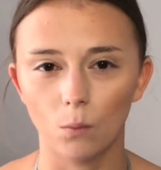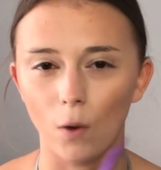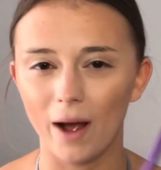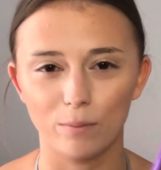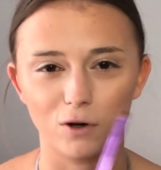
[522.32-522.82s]

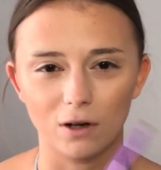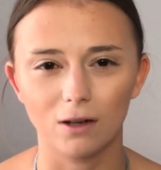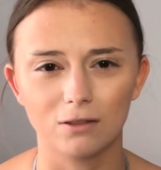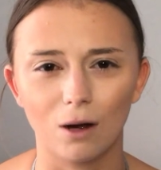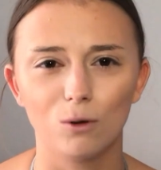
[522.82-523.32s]
wet
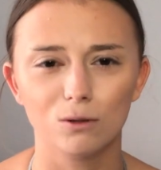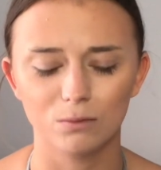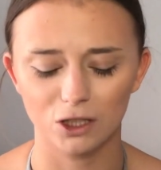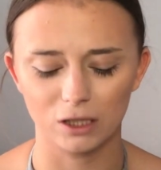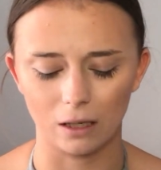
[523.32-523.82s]
product go on,
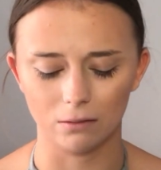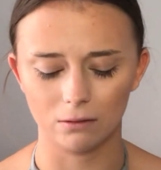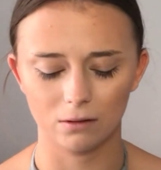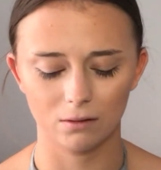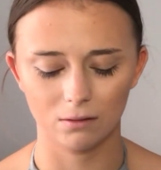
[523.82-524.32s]
which
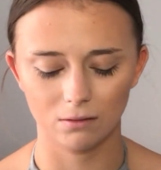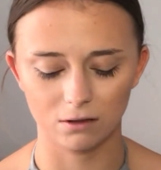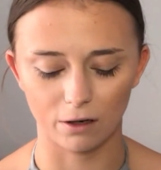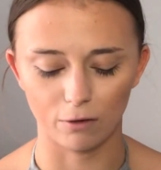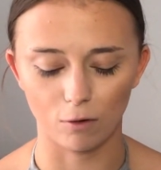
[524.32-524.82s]
sounds
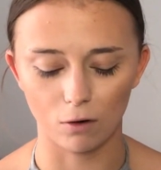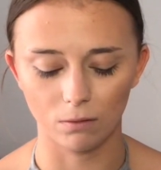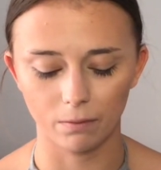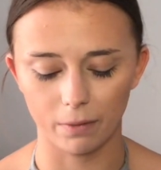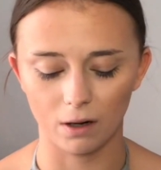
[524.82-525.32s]
so
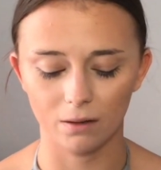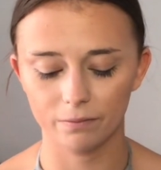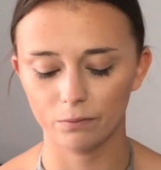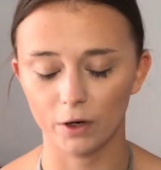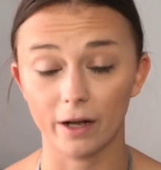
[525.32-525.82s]
wrong, but
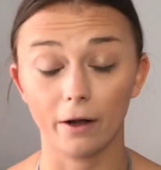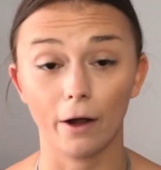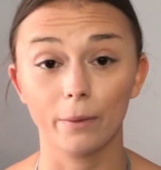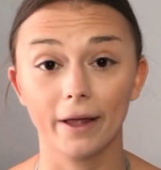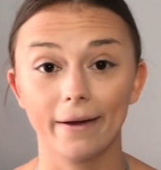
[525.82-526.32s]
we're gonna
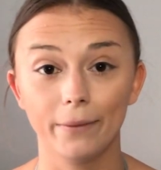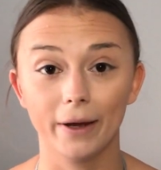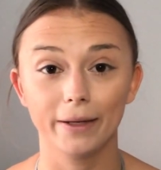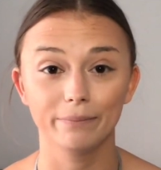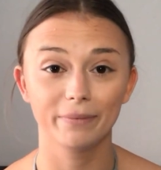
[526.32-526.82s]
go with it anyway.